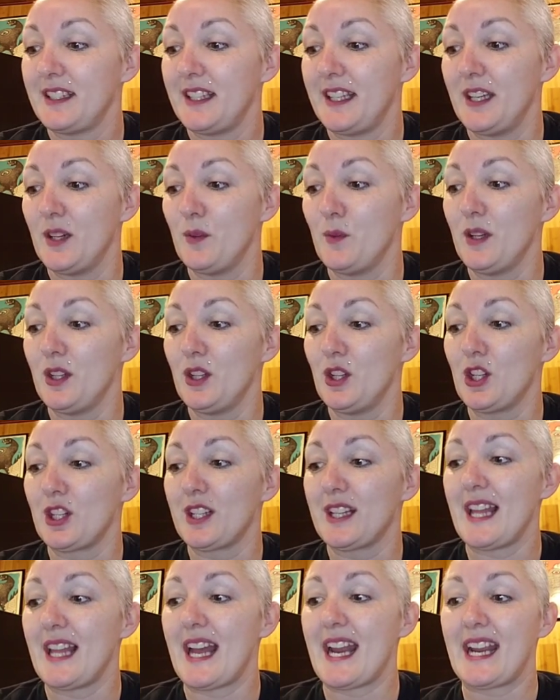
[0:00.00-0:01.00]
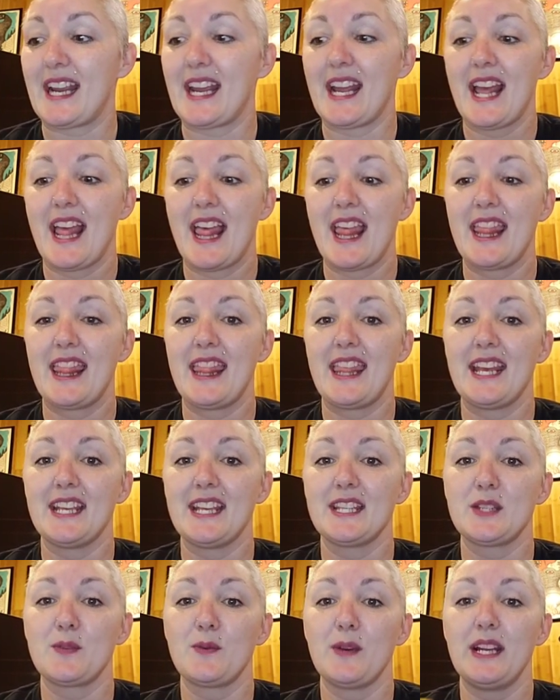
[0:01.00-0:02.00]
it will look like
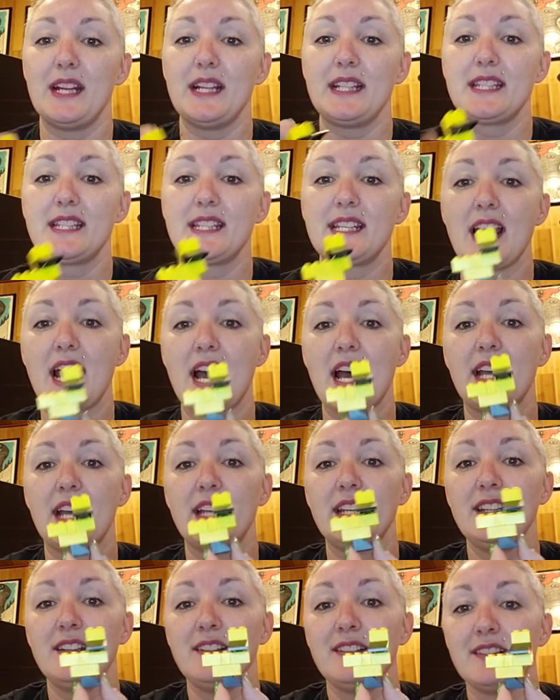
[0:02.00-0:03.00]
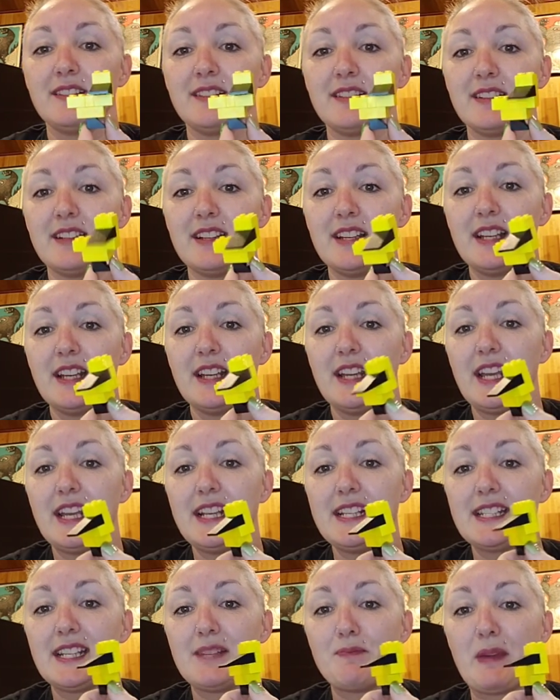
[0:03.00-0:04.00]
this when it's done.
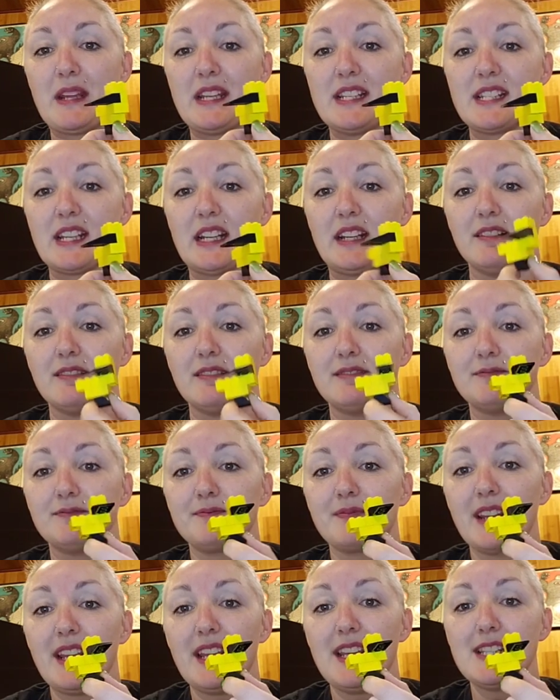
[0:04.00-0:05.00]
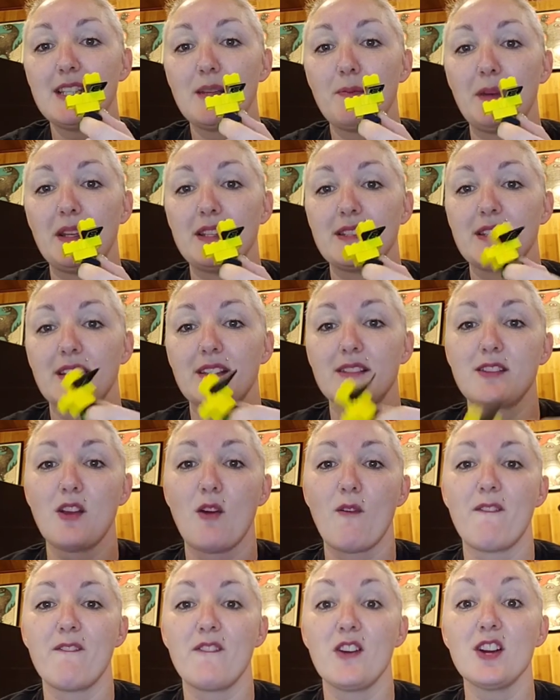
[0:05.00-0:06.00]
Easy peasy. Easy peasy.
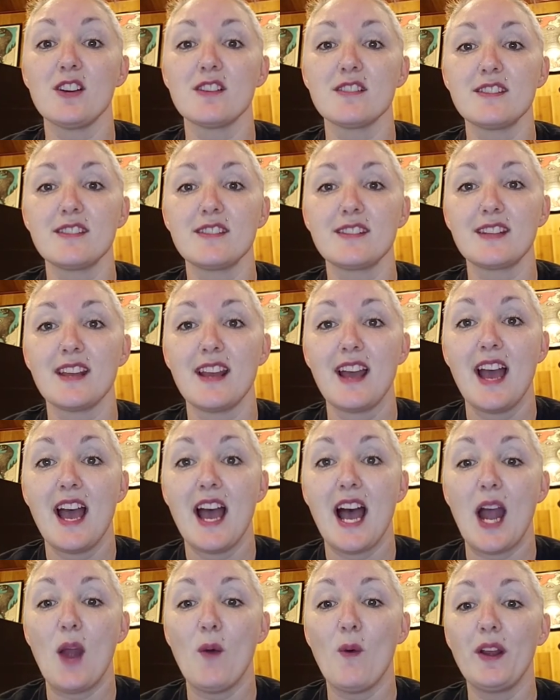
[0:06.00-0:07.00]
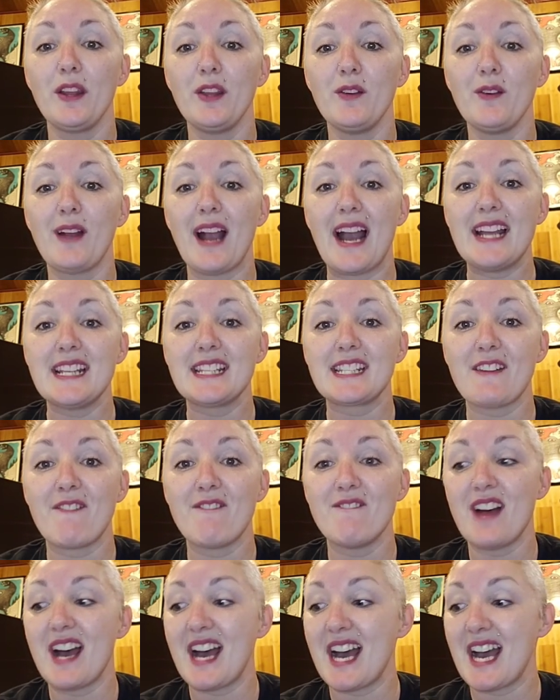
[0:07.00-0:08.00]
So first, I want you guys to
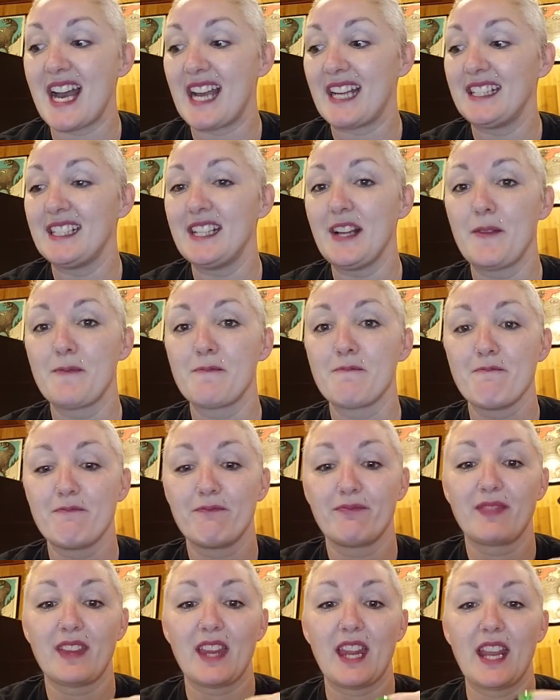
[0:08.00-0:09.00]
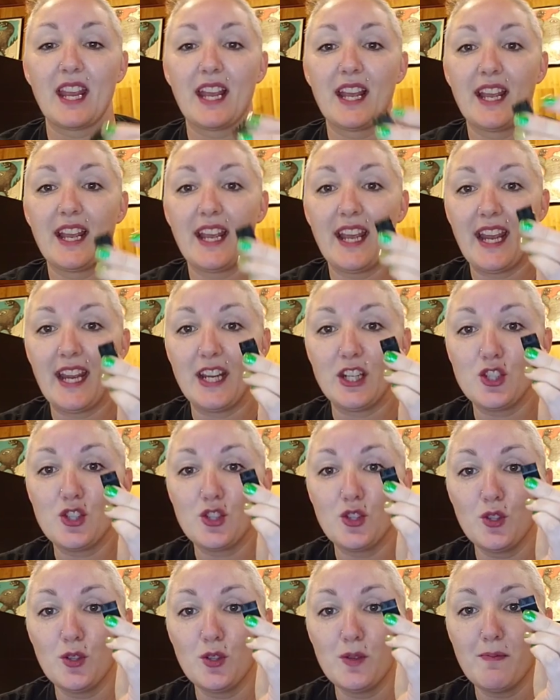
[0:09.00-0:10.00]
find a
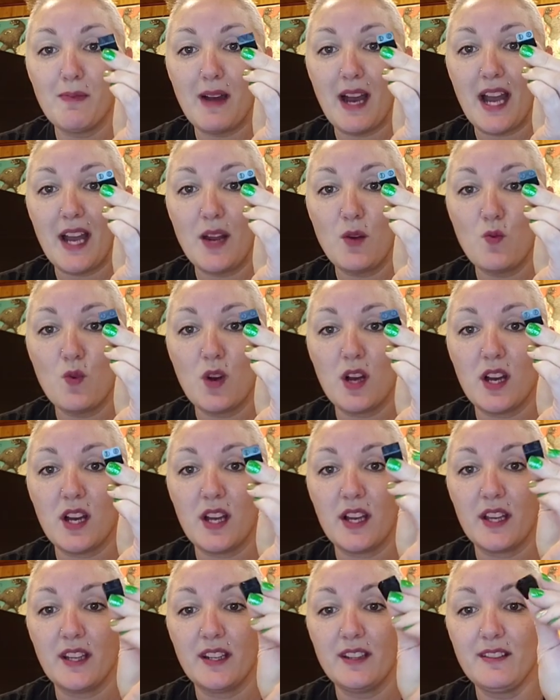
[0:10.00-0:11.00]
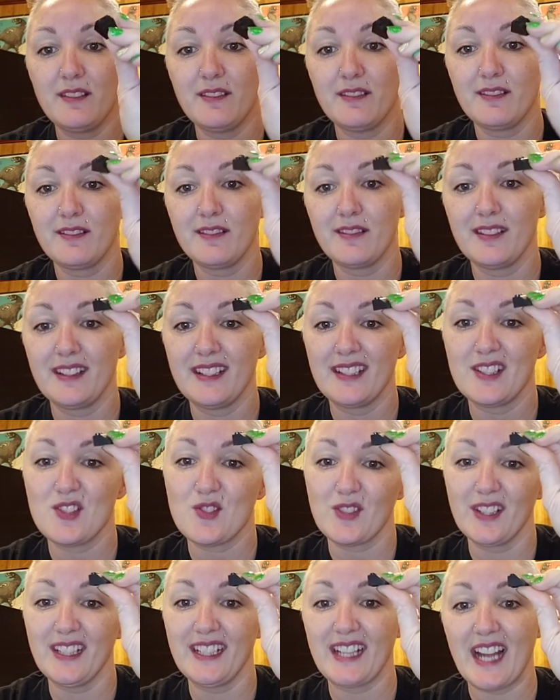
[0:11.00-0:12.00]
2x1. It's
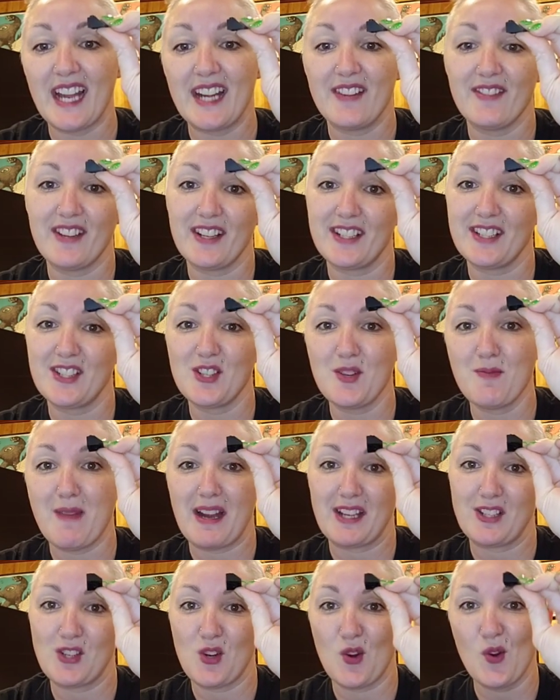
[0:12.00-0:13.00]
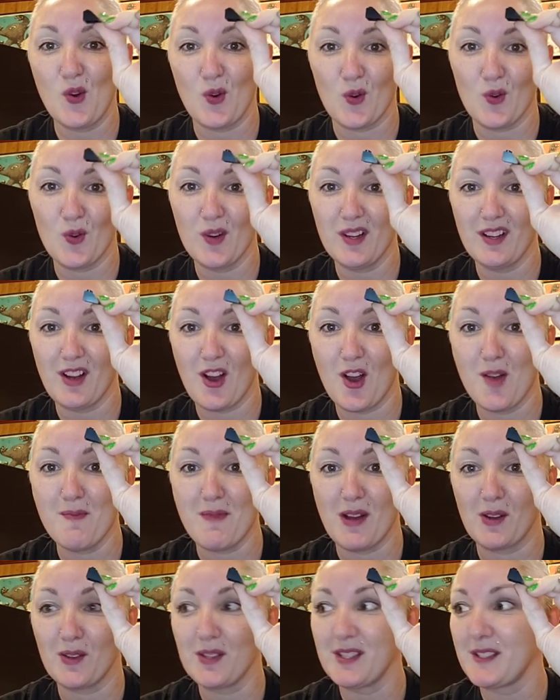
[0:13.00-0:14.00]
really kind of a 2x2,
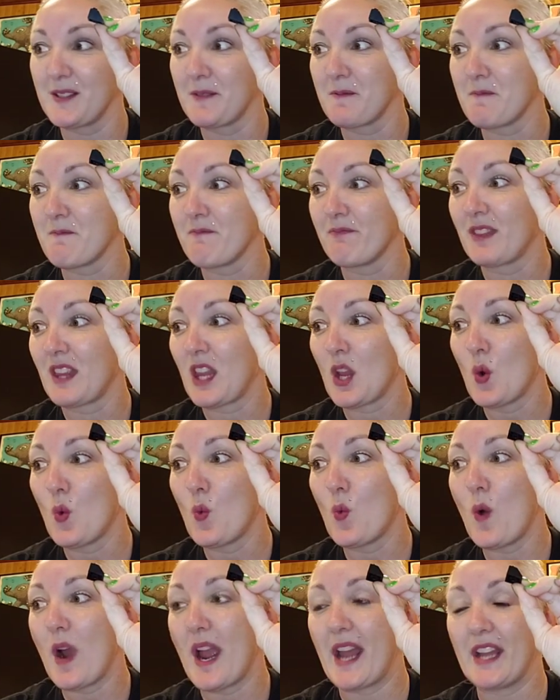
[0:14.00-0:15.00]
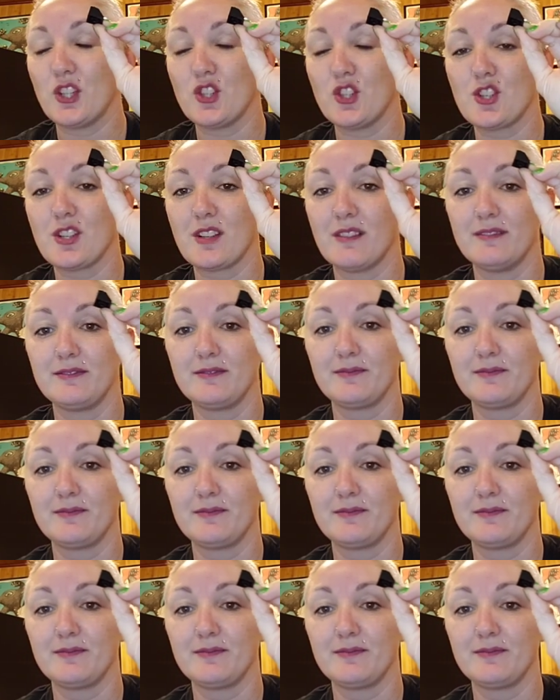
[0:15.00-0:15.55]
almost, wedge.